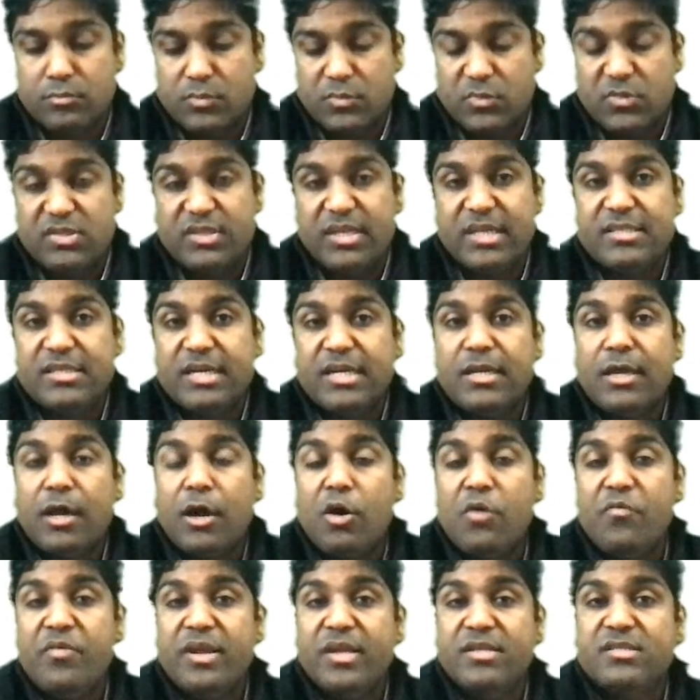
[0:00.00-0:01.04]
Says that,
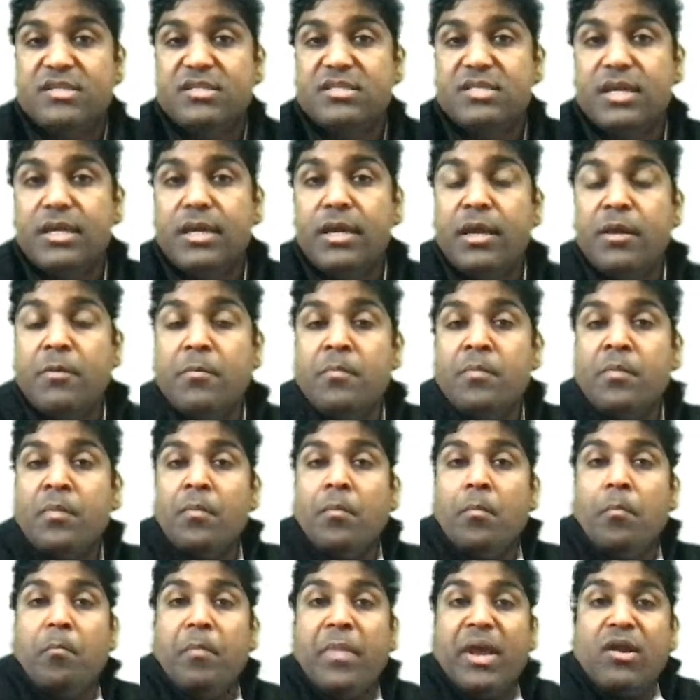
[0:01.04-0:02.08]
however, SEZ
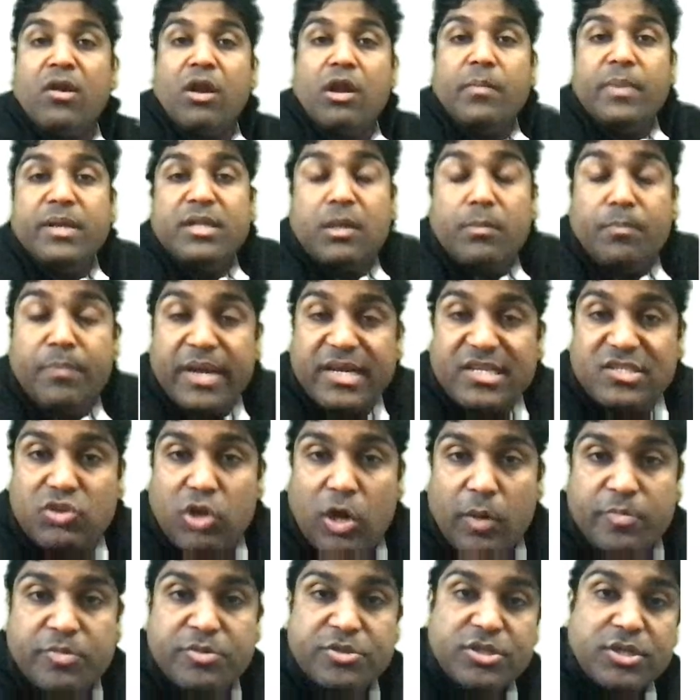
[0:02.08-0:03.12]
may not be the best
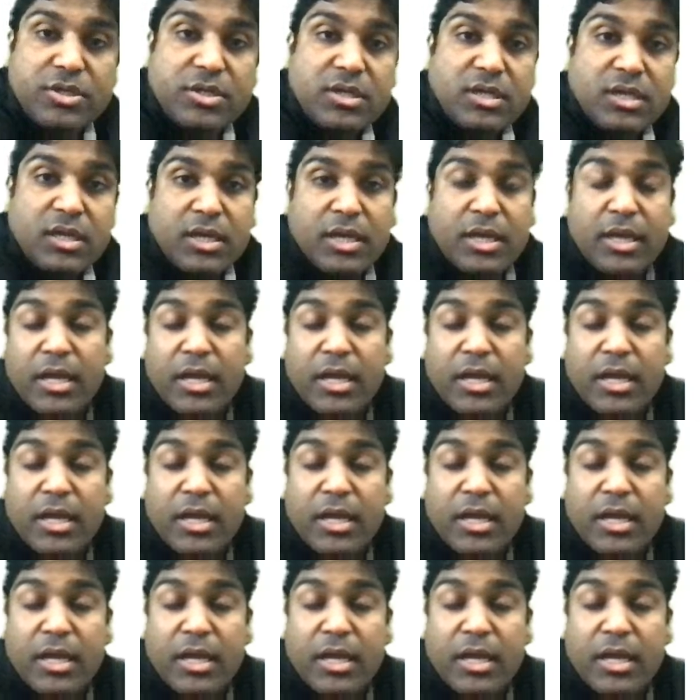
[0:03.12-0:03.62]
option,